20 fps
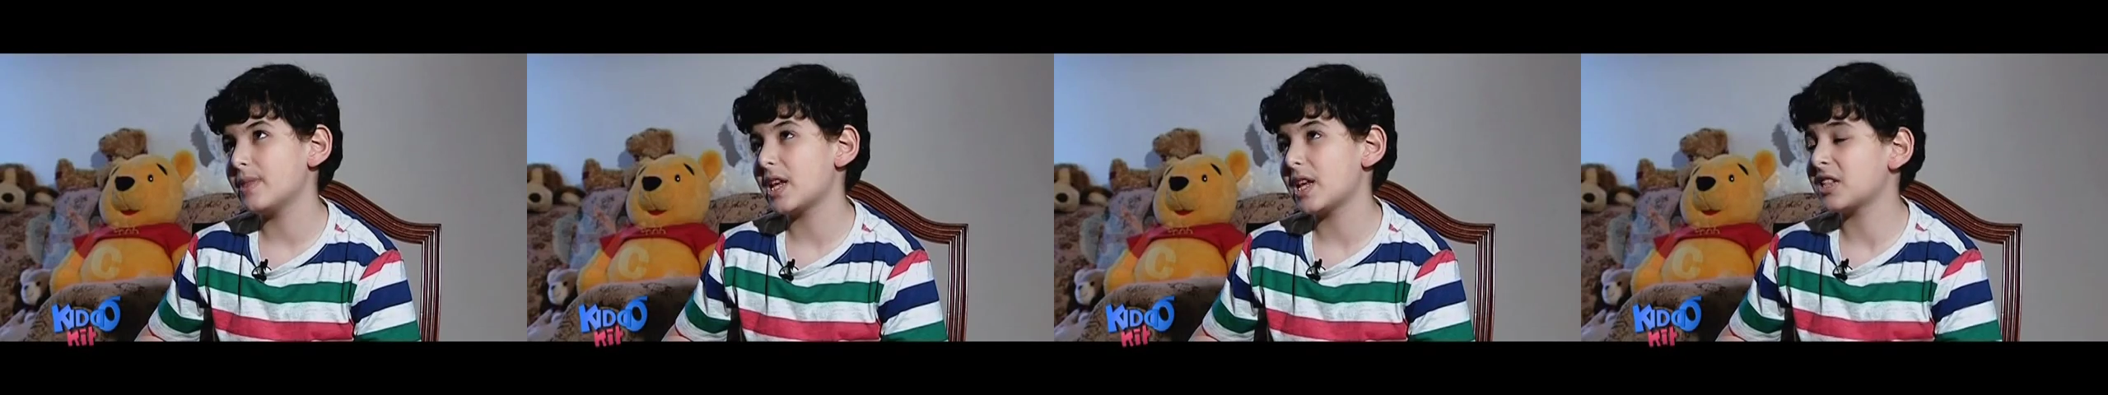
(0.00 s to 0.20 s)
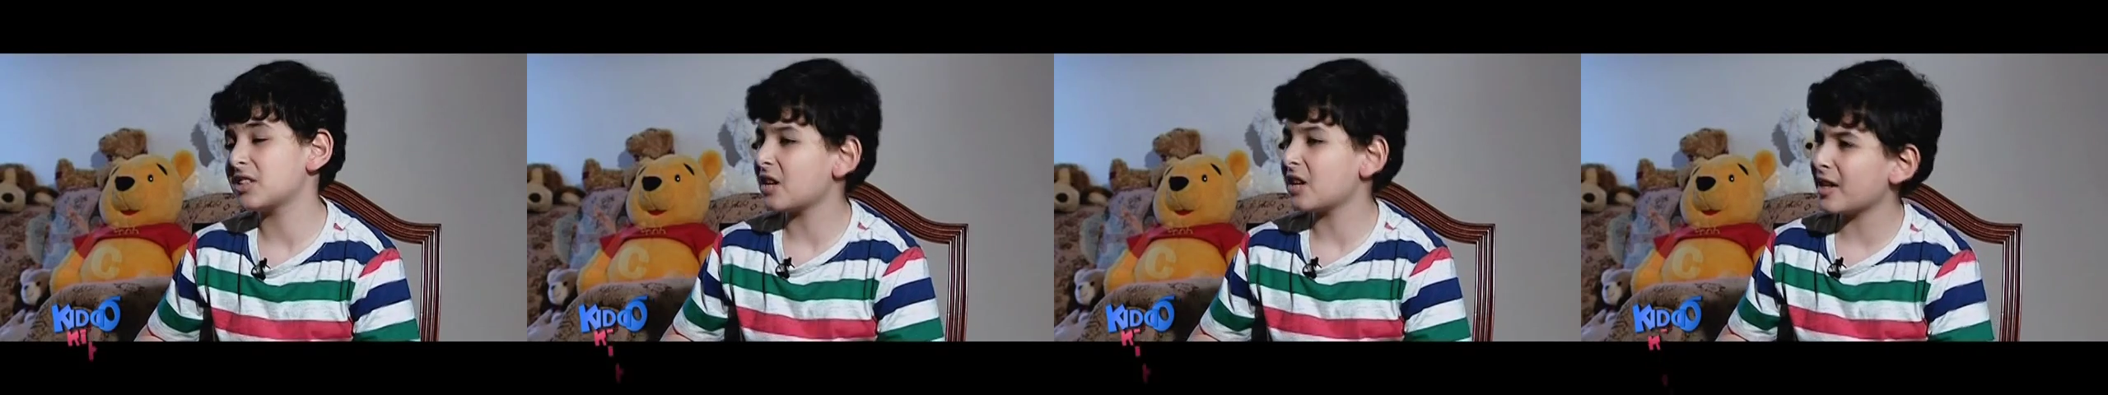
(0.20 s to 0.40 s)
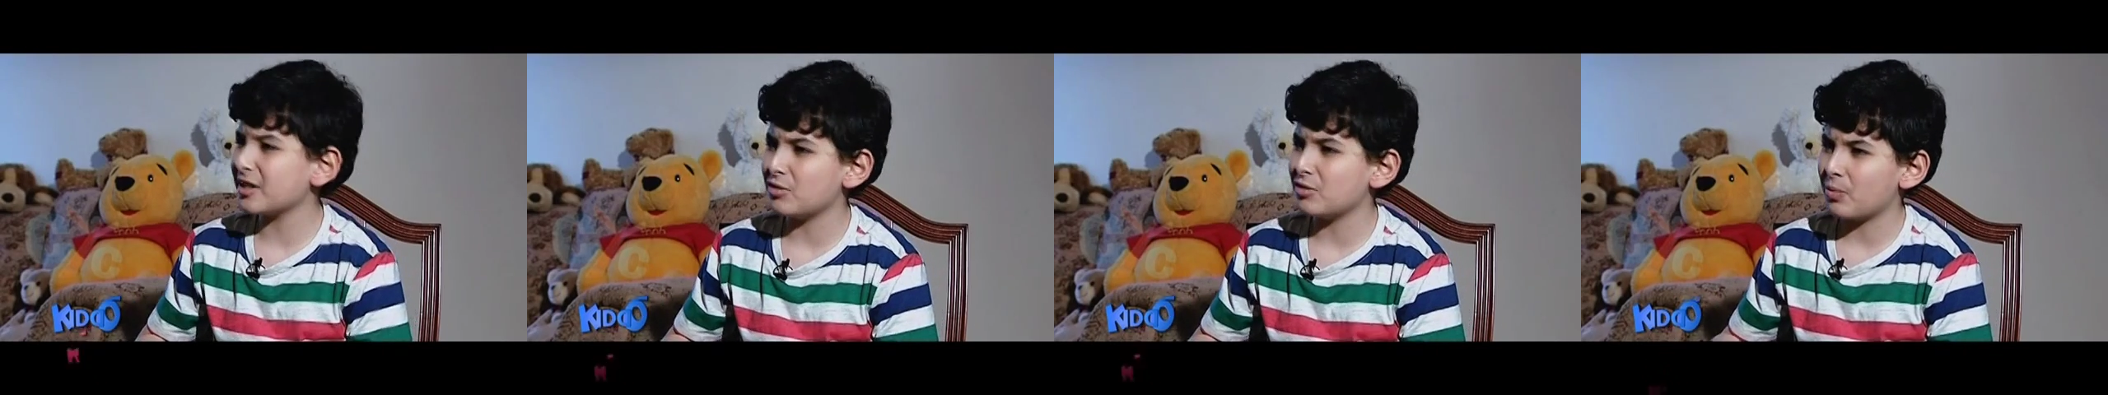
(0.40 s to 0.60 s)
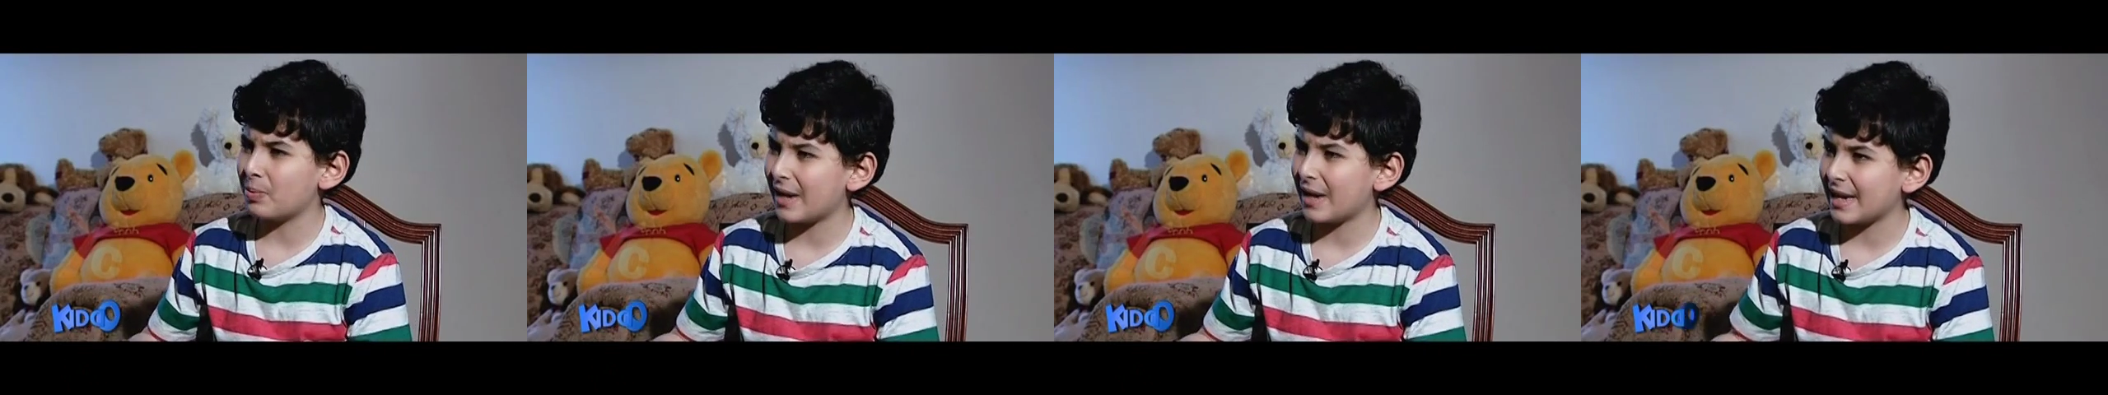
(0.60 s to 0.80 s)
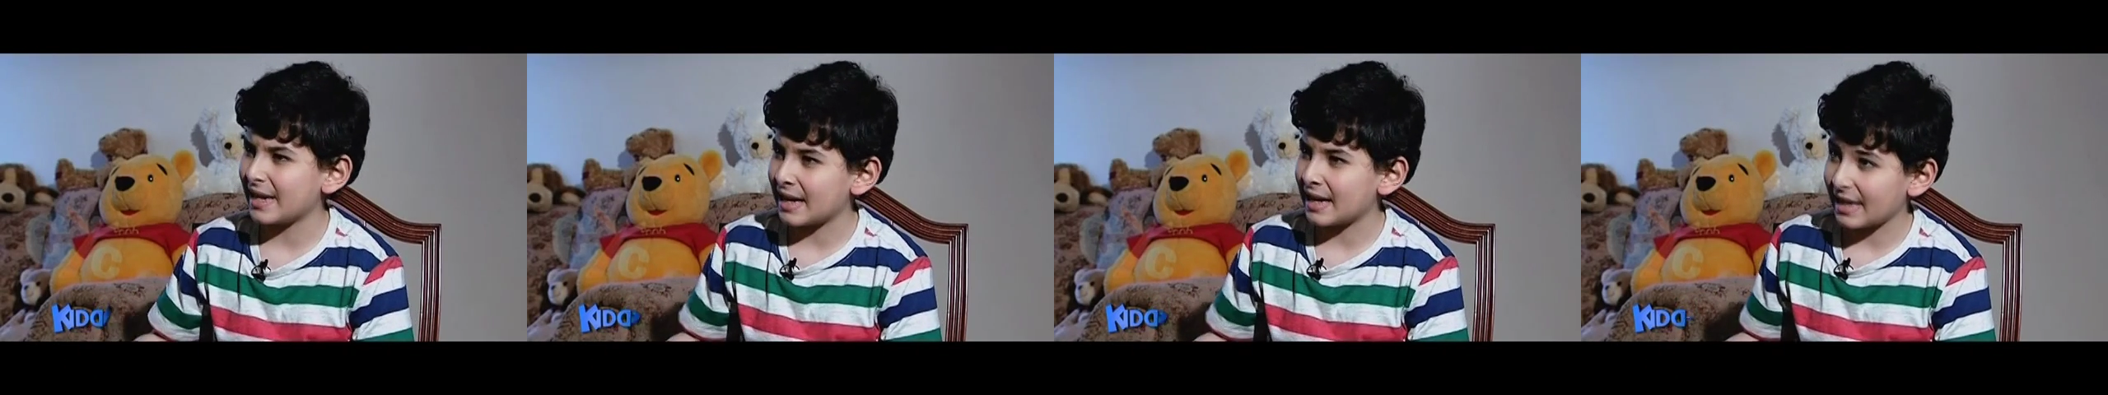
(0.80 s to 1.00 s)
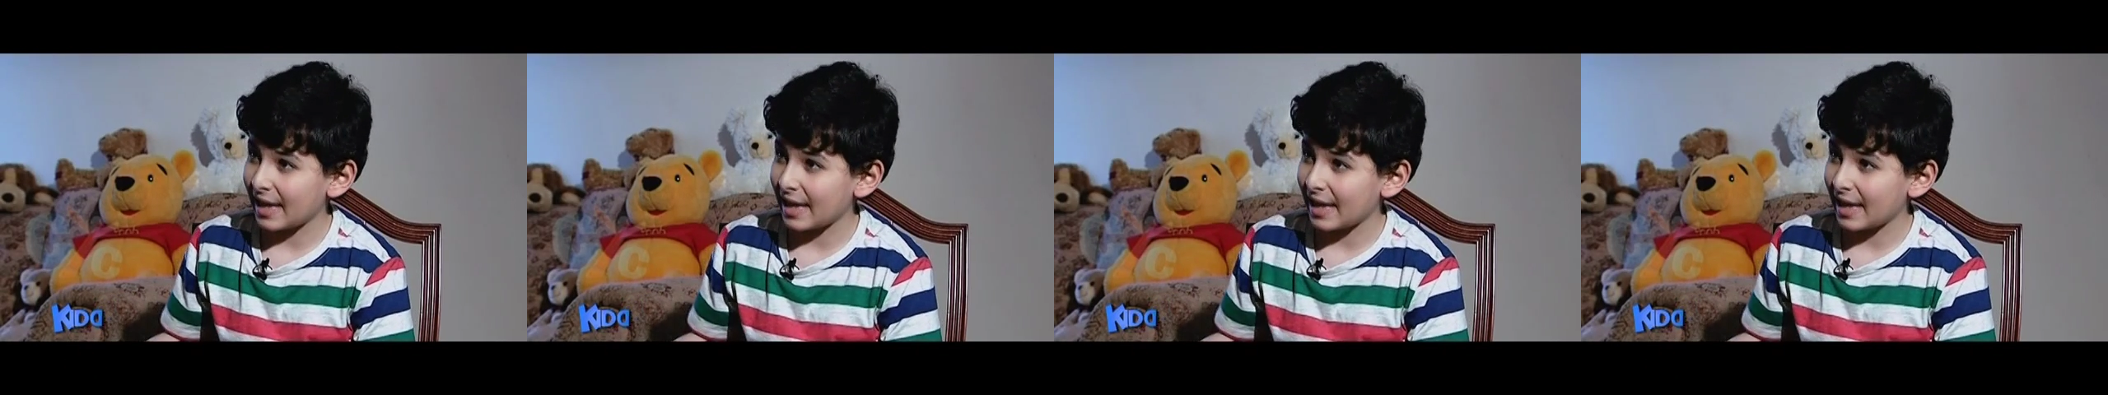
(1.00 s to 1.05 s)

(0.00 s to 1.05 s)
it's like you're playing a